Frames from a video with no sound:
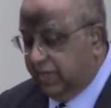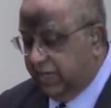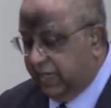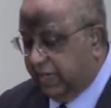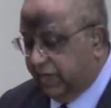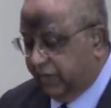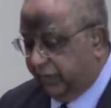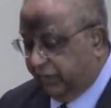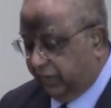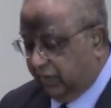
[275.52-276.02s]

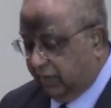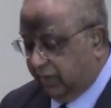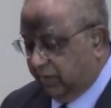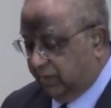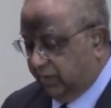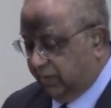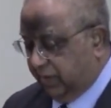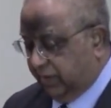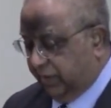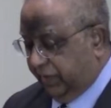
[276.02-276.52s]
And
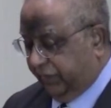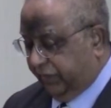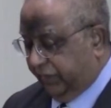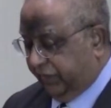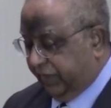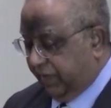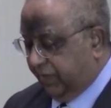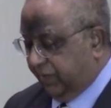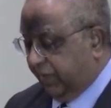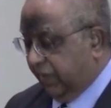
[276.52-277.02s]
so this
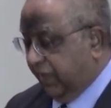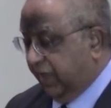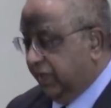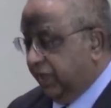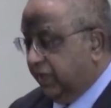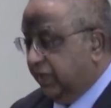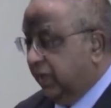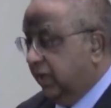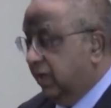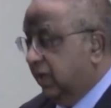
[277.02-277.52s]
is
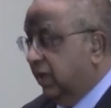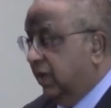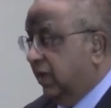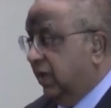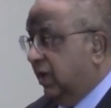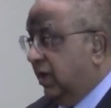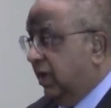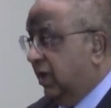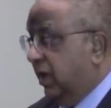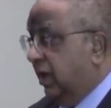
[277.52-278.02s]
something
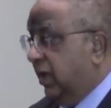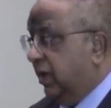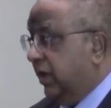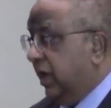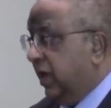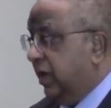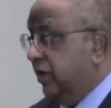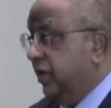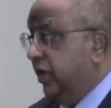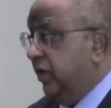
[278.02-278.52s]

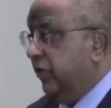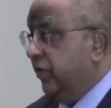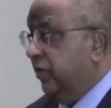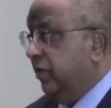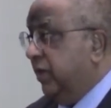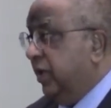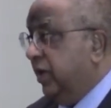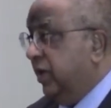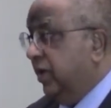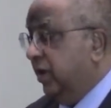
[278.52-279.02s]
that needs to
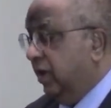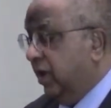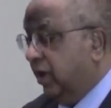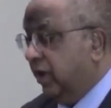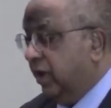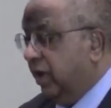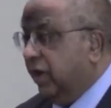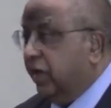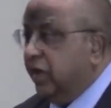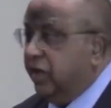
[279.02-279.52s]
be
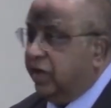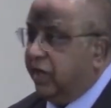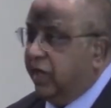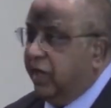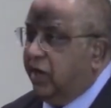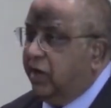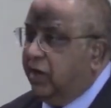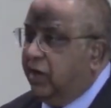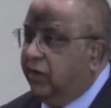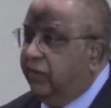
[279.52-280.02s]
taken
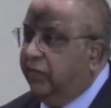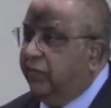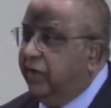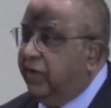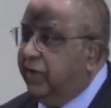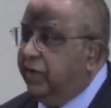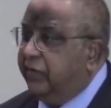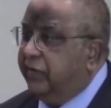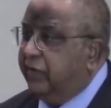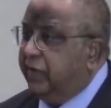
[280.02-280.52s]
care of.
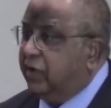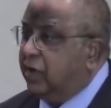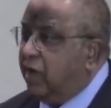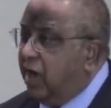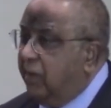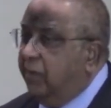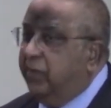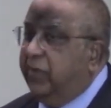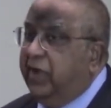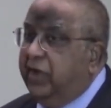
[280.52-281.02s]
It's a
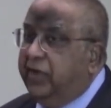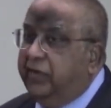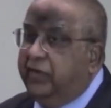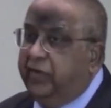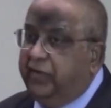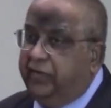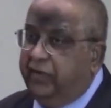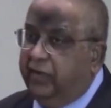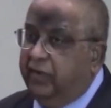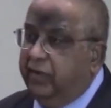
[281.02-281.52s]
complex
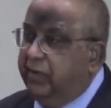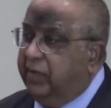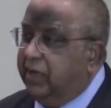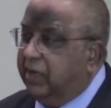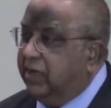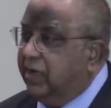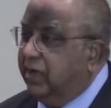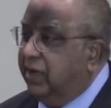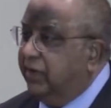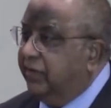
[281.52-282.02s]
issue
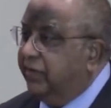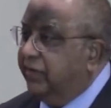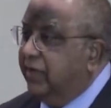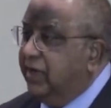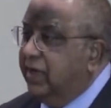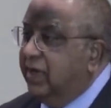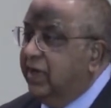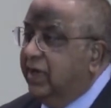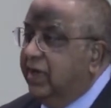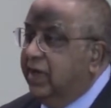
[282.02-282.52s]
because
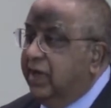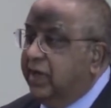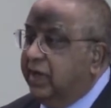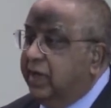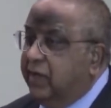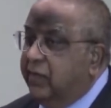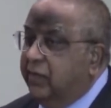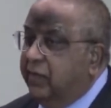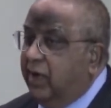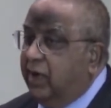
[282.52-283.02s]
it
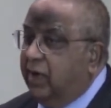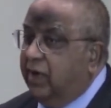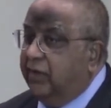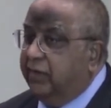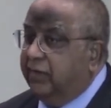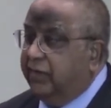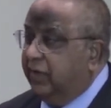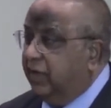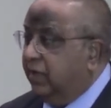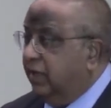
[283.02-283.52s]

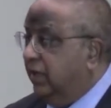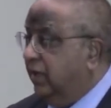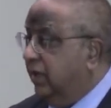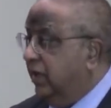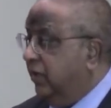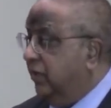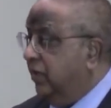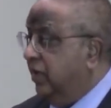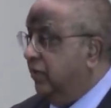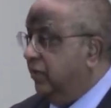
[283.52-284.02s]
involves
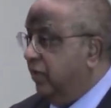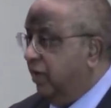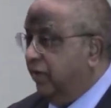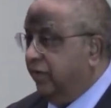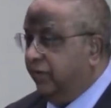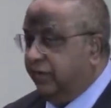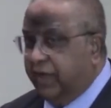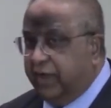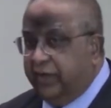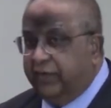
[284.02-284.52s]

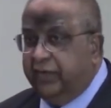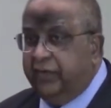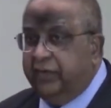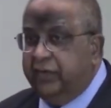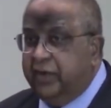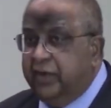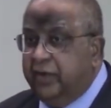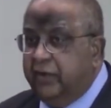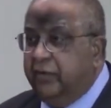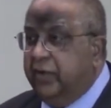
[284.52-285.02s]
us
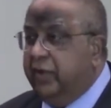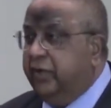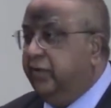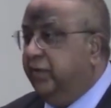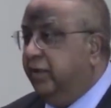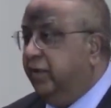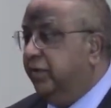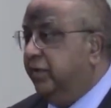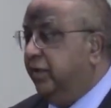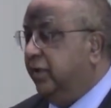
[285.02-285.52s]
as
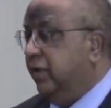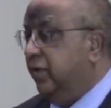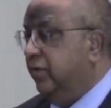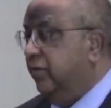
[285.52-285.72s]
individuals.